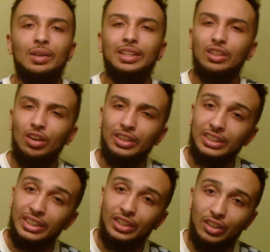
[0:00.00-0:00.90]
It's hard to
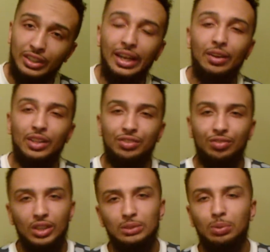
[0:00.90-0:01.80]
get her down in the
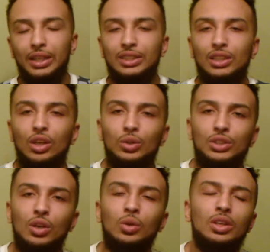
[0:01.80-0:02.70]
first place, though.
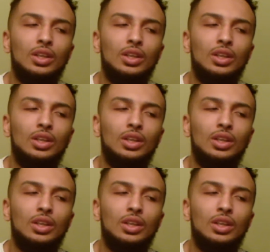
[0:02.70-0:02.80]
So